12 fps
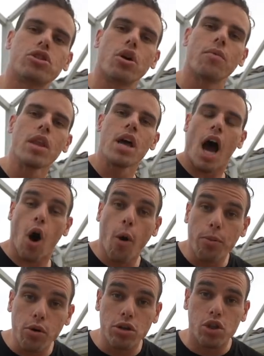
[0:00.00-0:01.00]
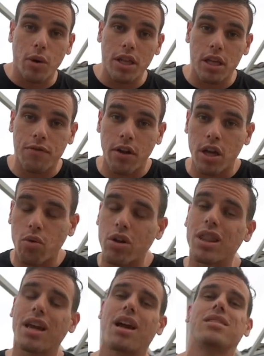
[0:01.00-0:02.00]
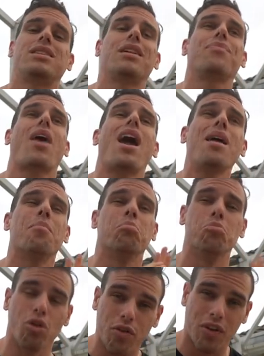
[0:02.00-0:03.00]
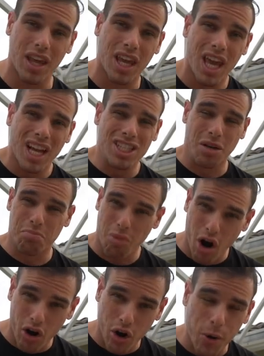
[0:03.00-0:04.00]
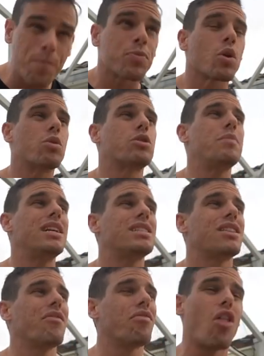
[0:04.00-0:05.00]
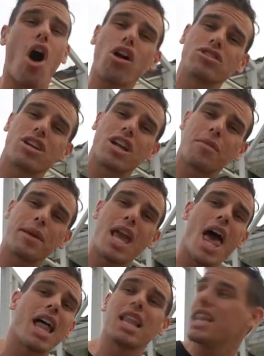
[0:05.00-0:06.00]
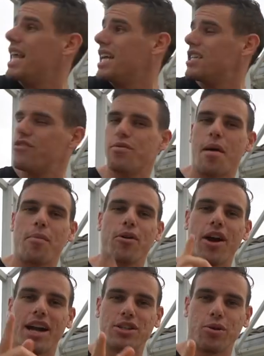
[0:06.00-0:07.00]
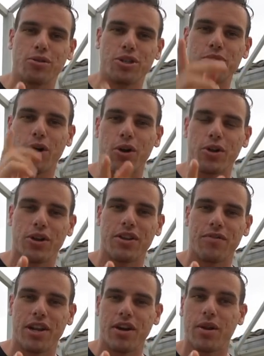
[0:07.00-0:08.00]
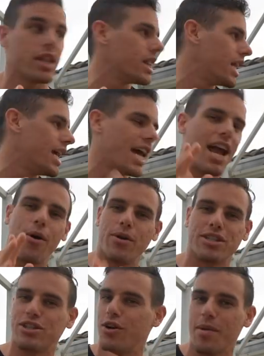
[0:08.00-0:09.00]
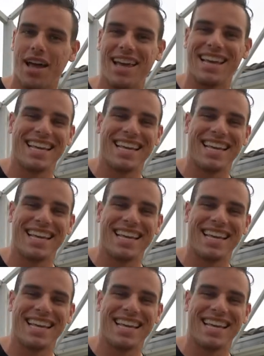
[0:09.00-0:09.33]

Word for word: So I hope you enjoyed this video. Like I said, I am moving tomorrow, which means the vlogs are gonna be lit. Remember, I told you earlier in the video, lit. I always turn my...